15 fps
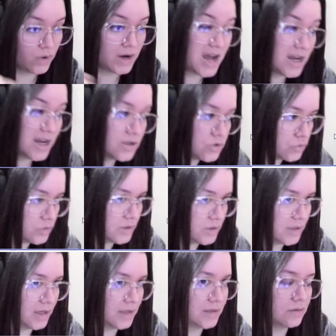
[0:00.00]
So what I
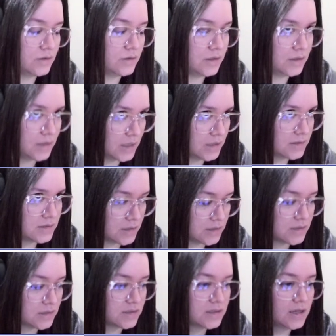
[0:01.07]
do in
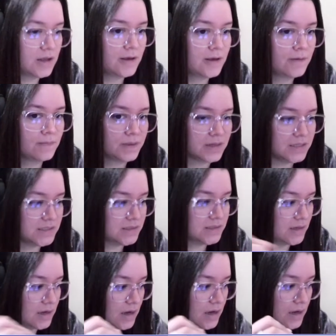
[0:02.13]
that sense
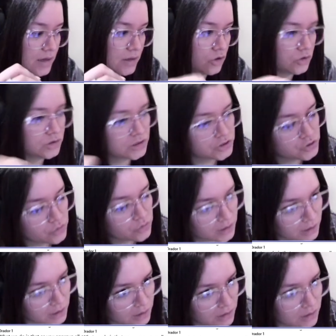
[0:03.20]
is that I
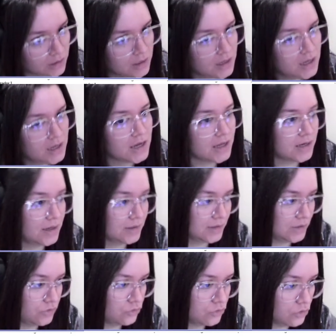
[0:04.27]
contact you again
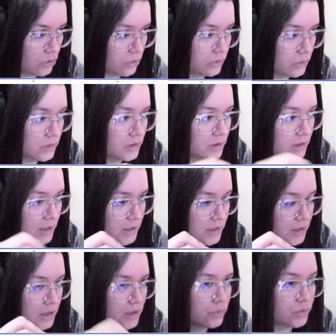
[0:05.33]
and I let you know,
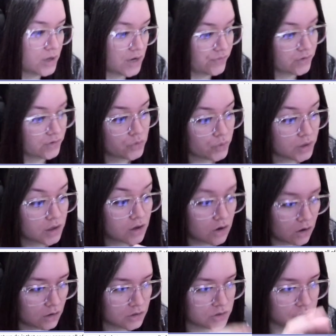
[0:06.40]
like, can we have a
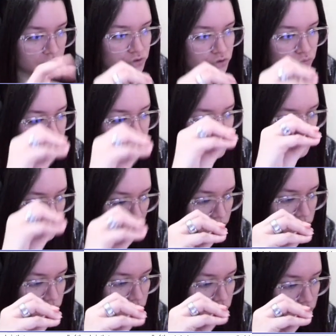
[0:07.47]
quick call just to
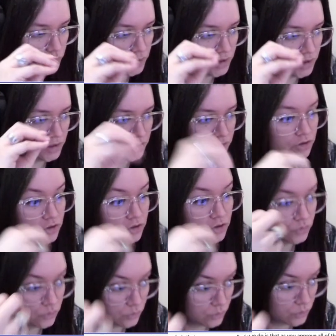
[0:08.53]
explain to you
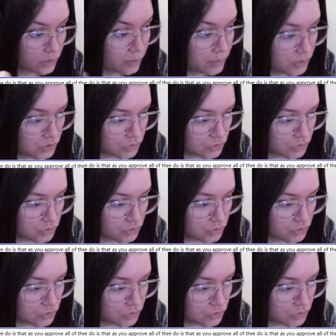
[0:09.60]
the new